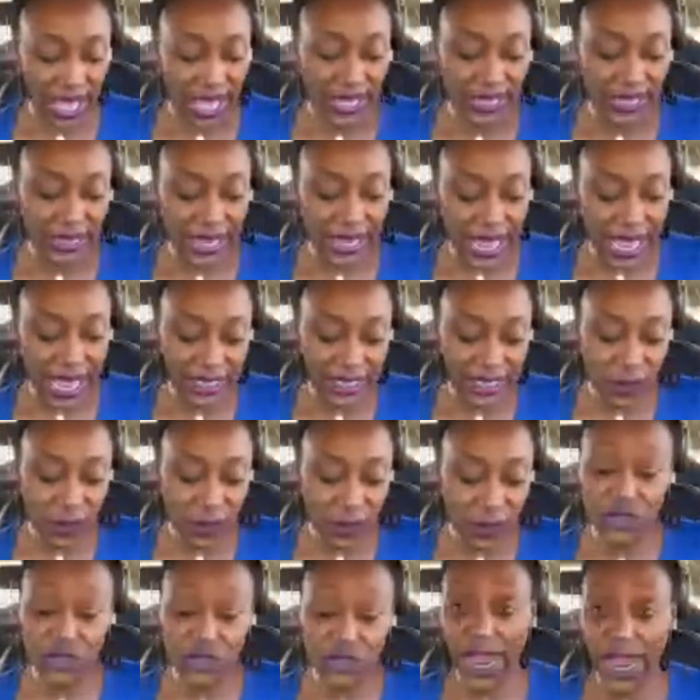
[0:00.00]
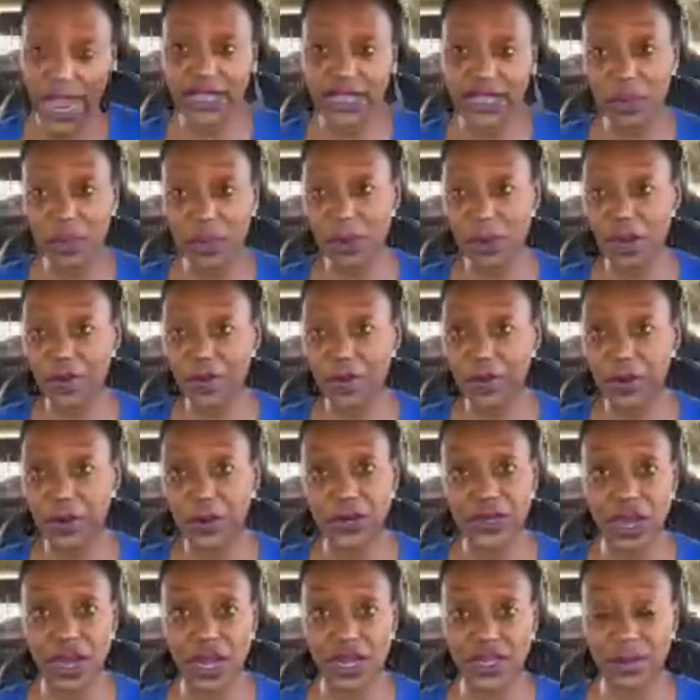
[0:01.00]
Last one, trying to be perfect. We
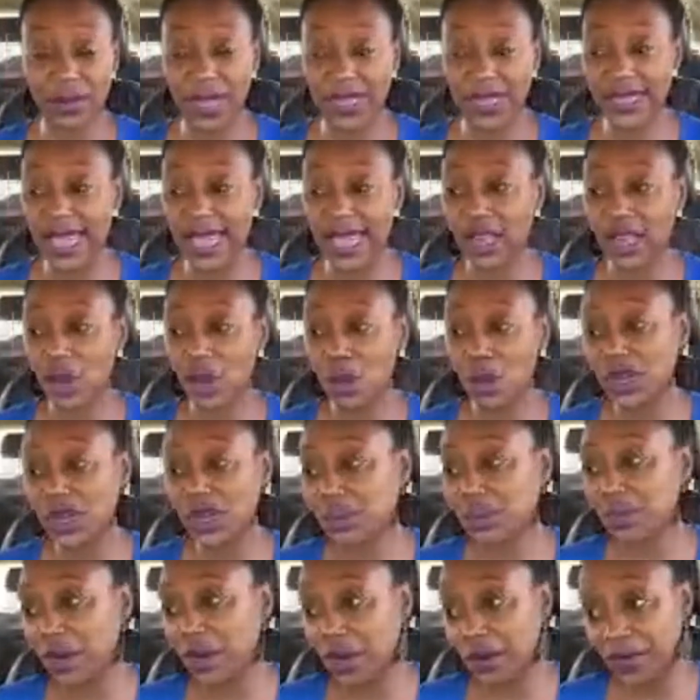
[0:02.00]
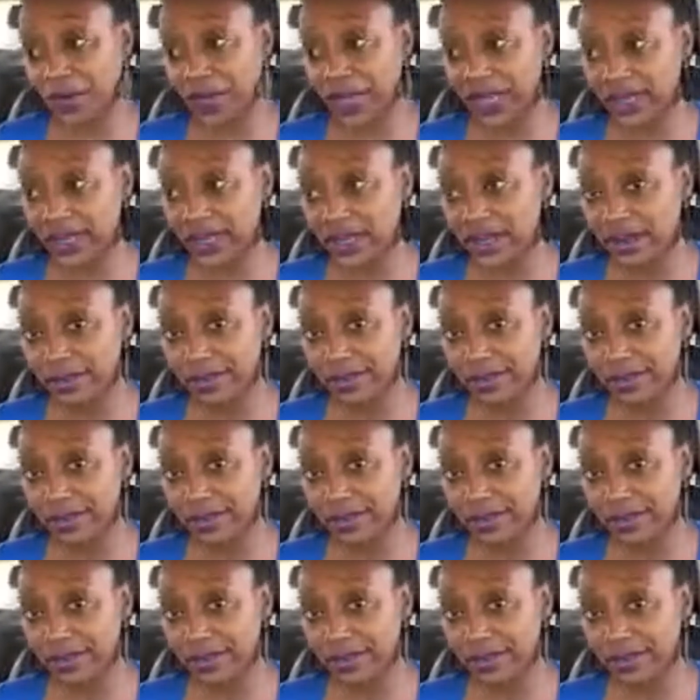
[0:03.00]
talked about that. No one is perfect.